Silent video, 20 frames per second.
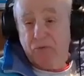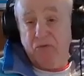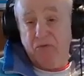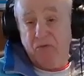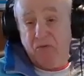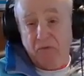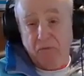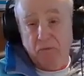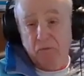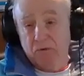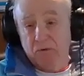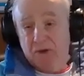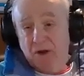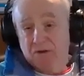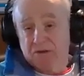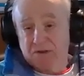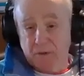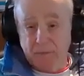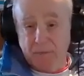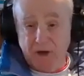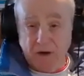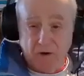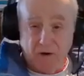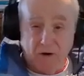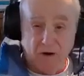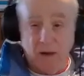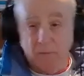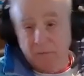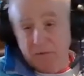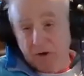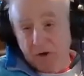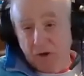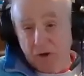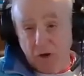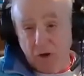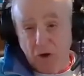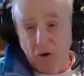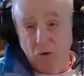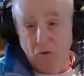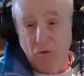who cares about her i'm going to
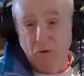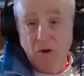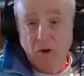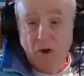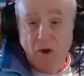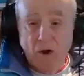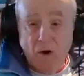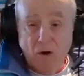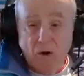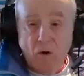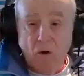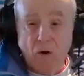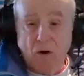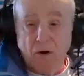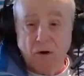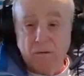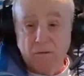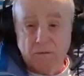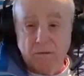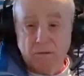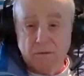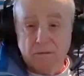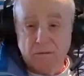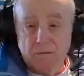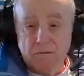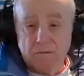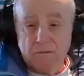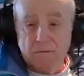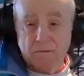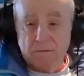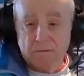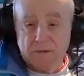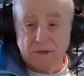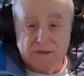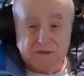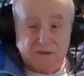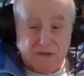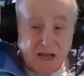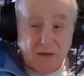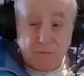go or
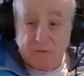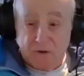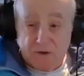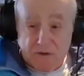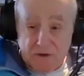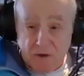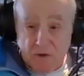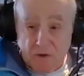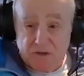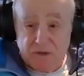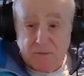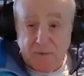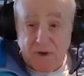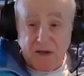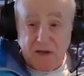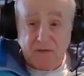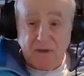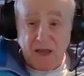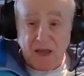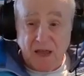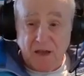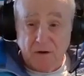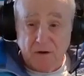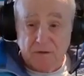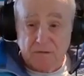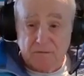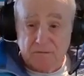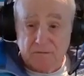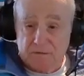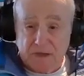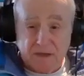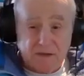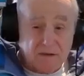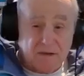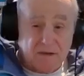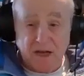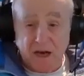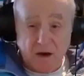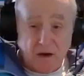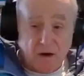did she have concerns about that or
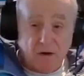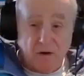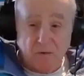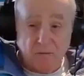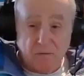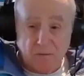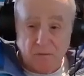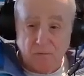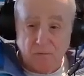didn't care